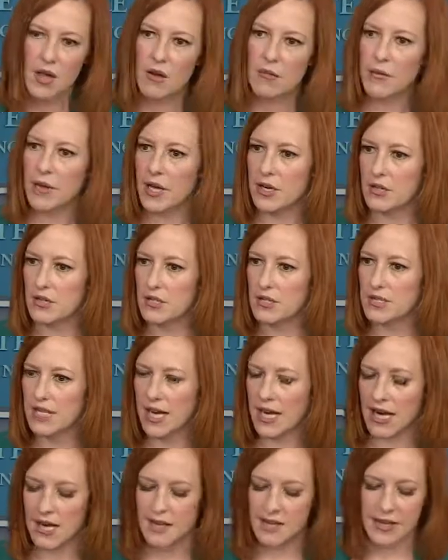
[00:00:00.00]
We
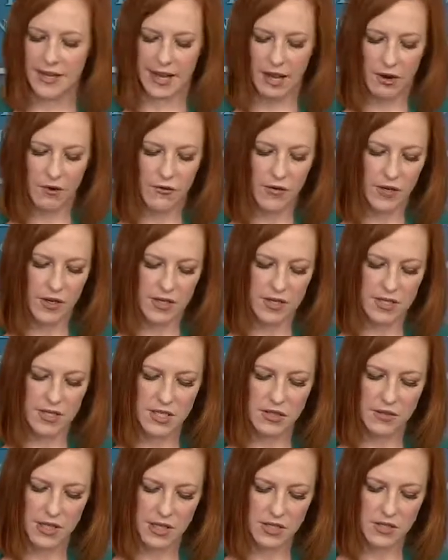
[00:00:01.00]
understand the careful
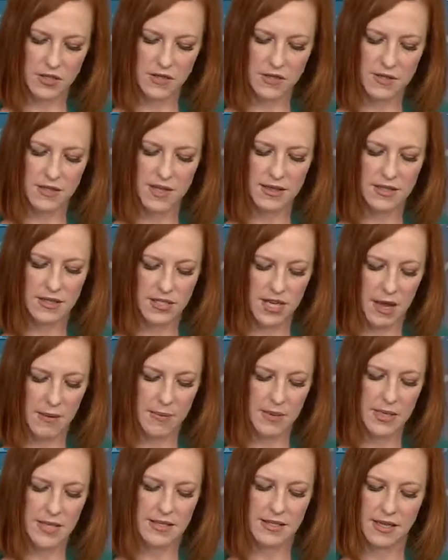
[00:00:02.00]
considerations that the
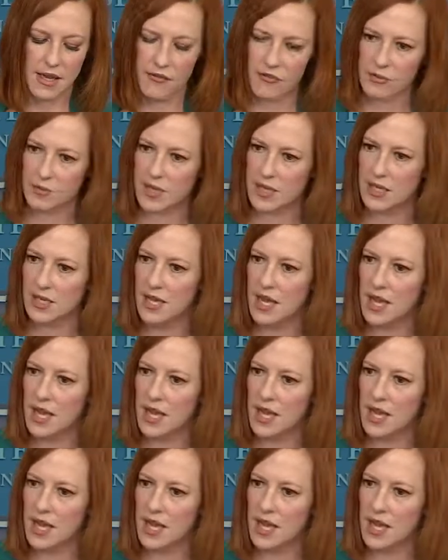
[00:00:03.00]
Japanese government